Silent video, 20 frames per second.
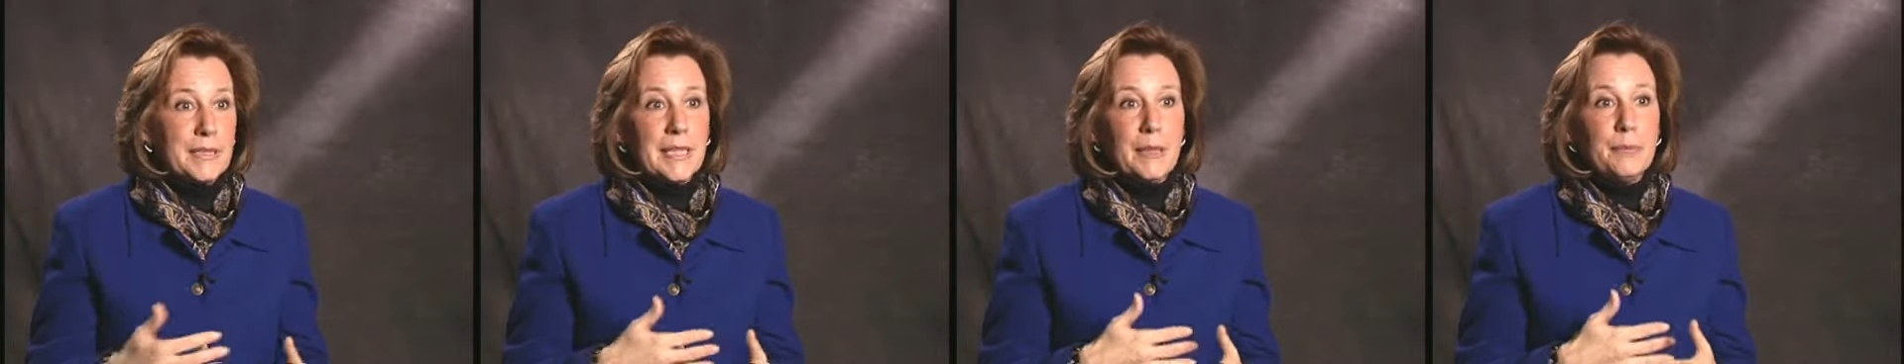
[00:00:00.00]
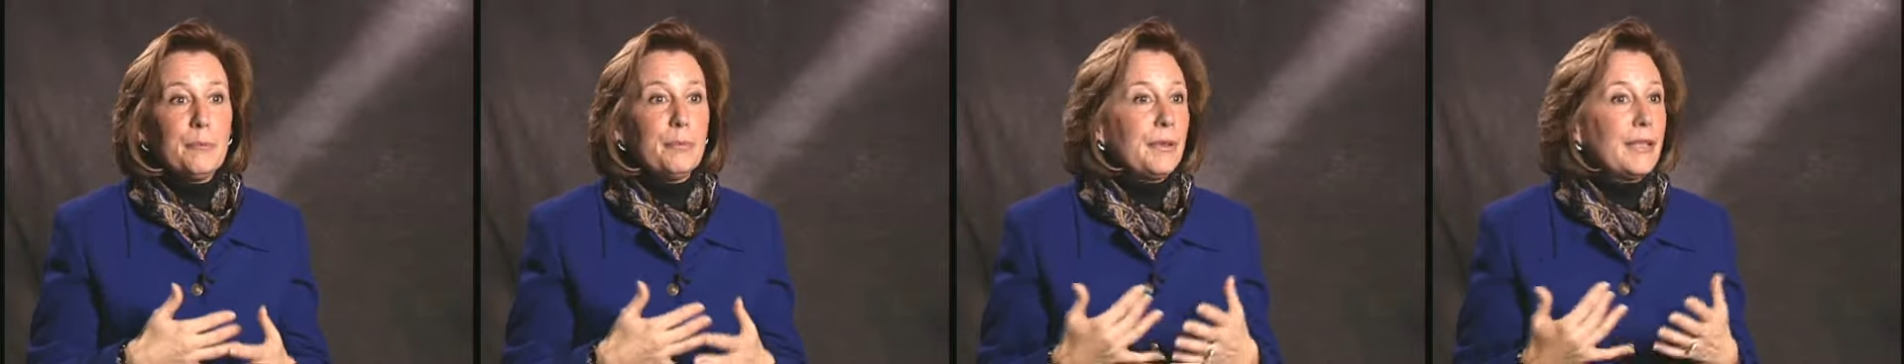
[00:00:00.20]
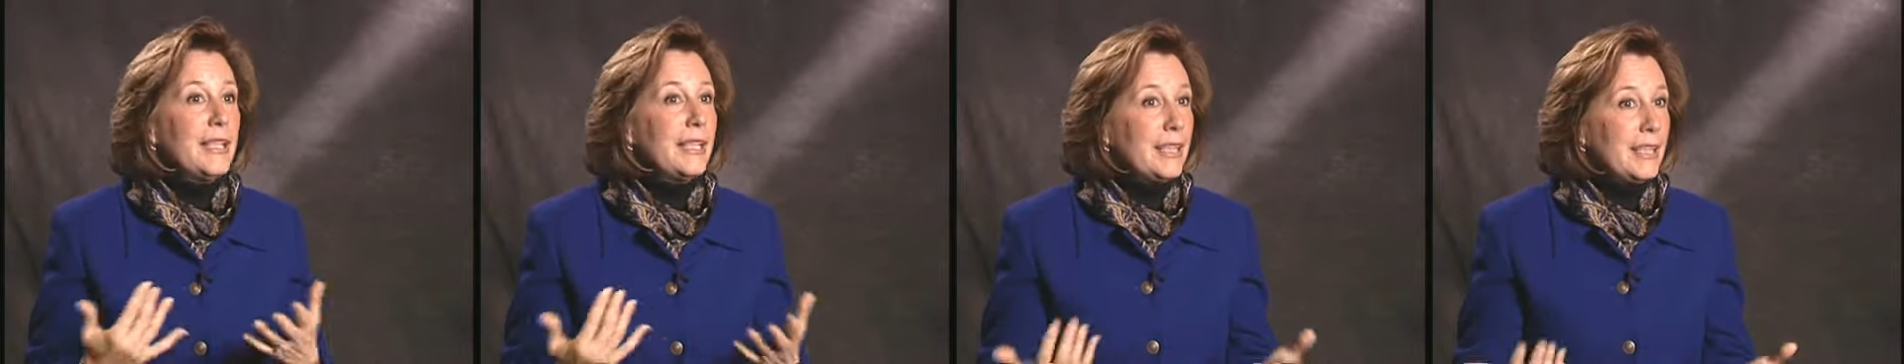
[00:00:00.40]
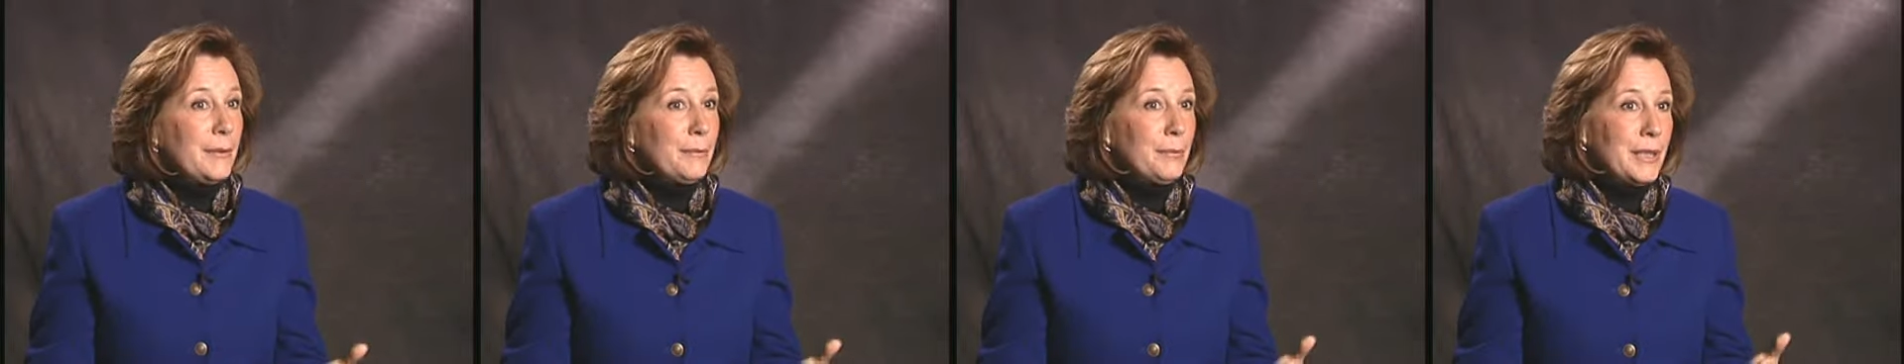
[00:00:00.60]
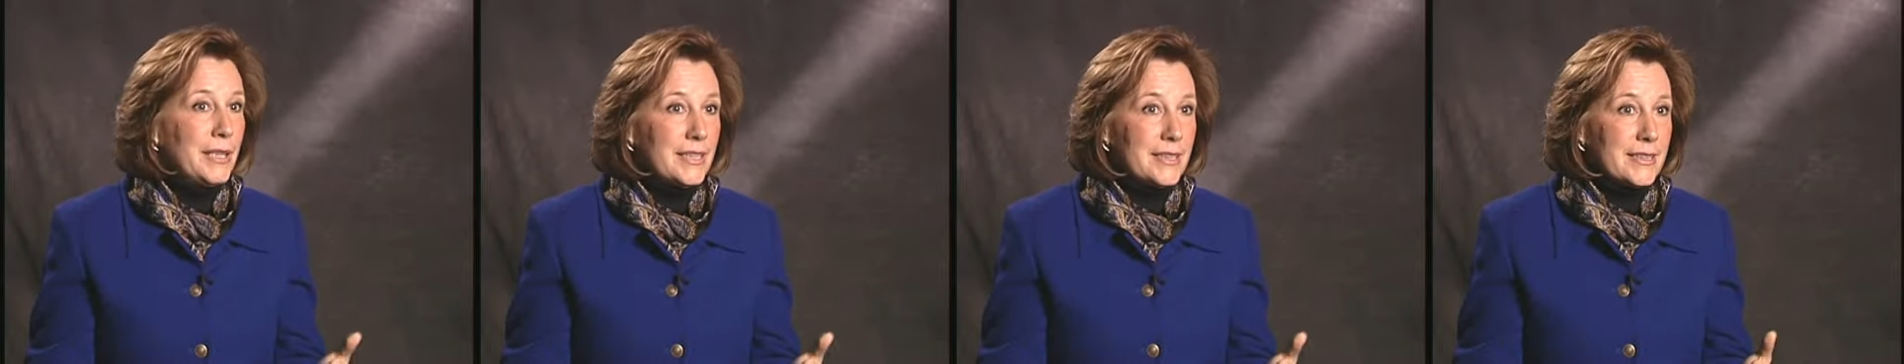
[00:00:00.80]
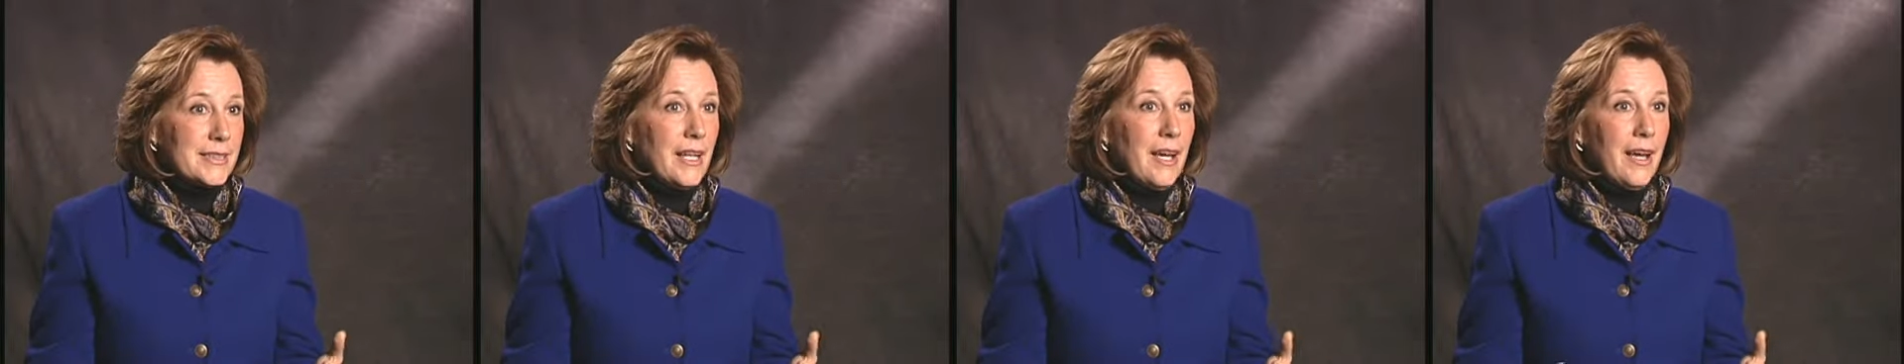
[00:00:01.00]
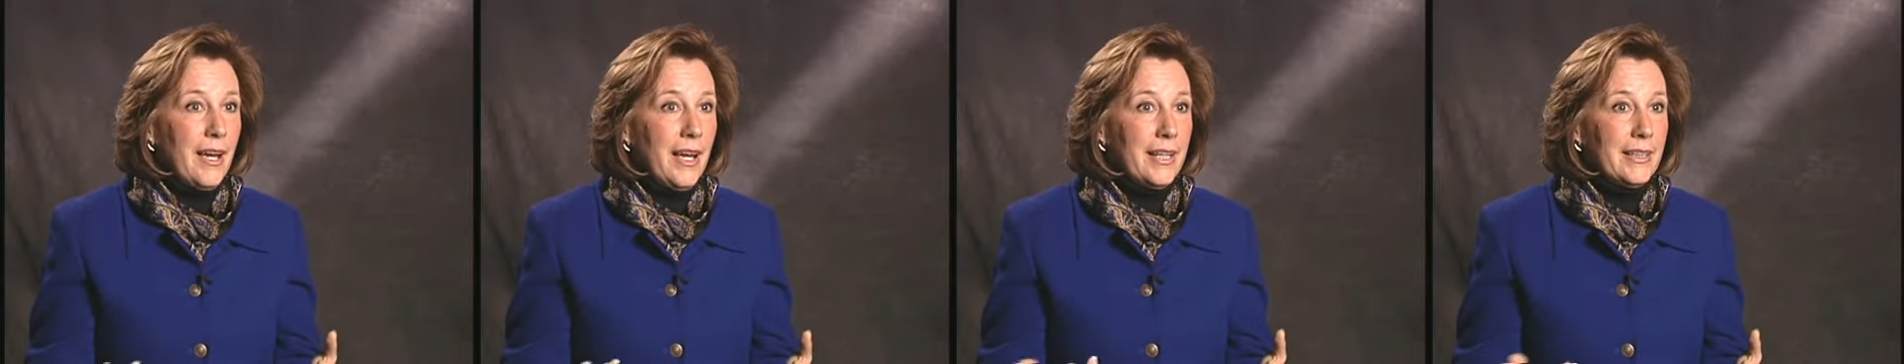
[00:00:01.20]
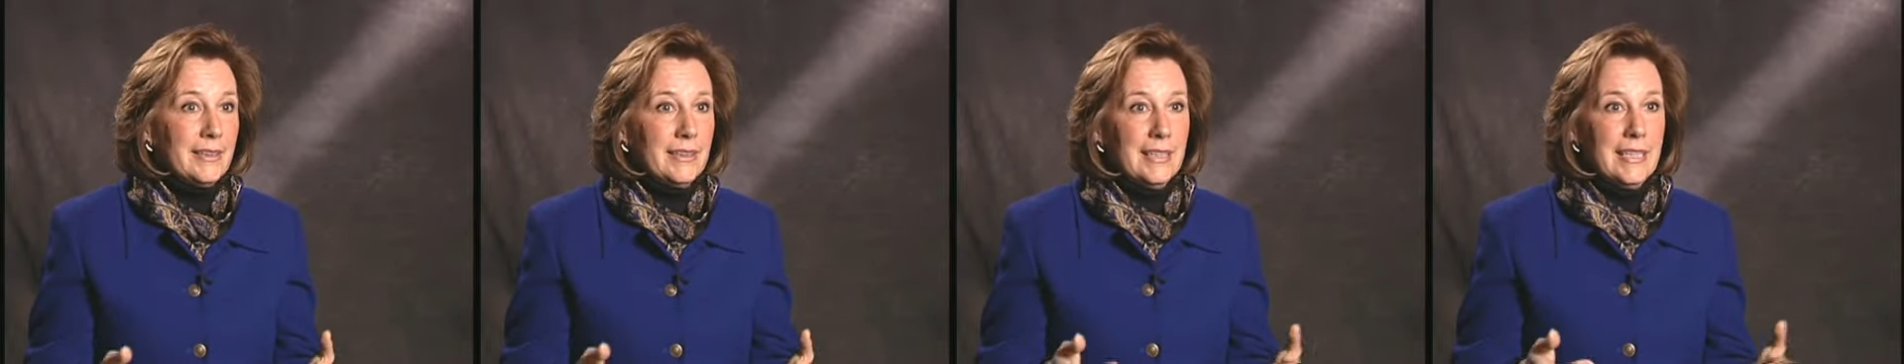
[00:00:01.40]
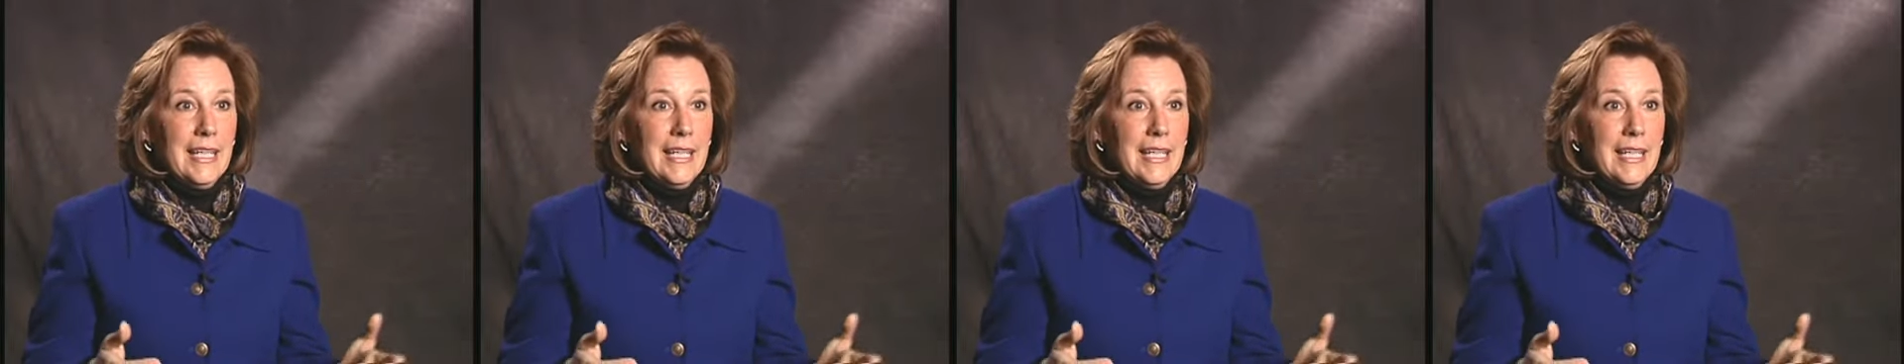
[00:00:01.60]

completely redesigned,